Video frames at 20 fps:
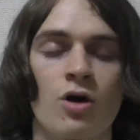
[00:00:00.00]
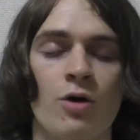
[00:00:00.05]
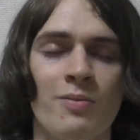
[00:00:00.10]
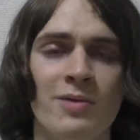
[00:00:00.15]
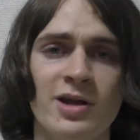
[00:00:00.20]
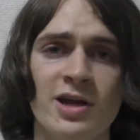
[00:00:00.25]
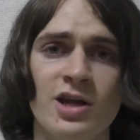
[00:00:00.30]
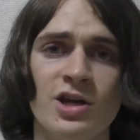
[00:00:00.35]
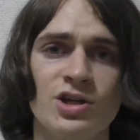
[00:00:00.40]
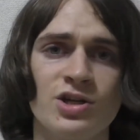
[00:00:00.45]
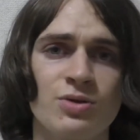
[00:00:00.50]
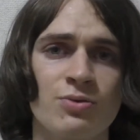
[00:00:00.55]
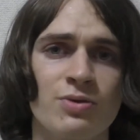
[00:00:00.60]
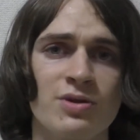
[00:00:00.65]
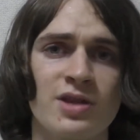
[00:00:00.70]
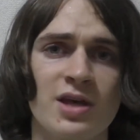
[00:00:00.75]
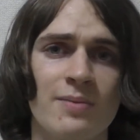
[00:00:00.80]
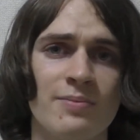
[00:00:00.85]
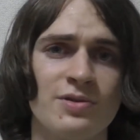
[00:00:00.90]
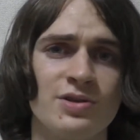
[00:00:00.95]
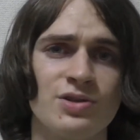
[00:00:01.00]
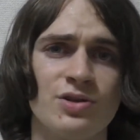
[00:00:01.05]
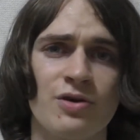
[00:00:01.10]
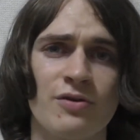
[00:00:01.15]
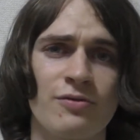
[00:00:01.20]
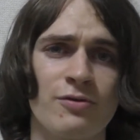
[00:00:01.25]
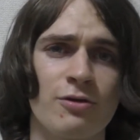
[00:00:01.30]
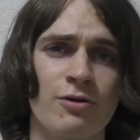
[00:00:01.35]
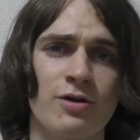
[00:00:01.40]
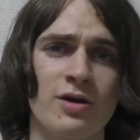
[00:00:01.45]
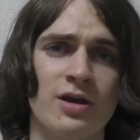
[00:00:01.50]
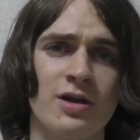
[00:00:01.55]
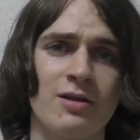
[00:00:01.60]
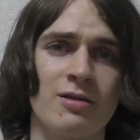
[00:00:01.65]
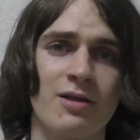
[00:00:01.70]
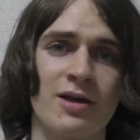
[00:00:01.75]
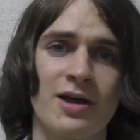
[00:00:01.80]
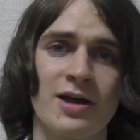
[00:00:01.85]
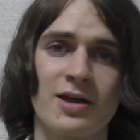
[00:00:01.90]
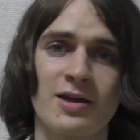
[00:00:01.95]
Accommodation with them is not very
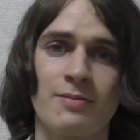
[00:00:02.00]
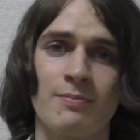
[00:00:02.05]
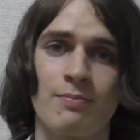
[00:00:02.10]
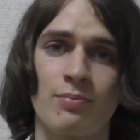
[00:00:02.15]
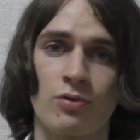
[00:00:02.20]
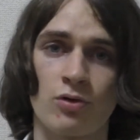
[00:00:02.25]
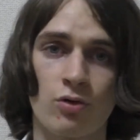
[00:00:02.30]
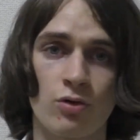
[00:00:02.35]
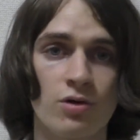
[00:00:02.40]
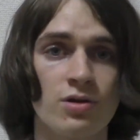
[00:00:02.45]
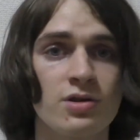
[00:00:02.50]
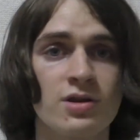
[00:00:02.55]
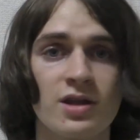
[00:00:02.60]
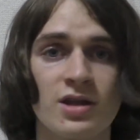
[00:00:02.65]
broad.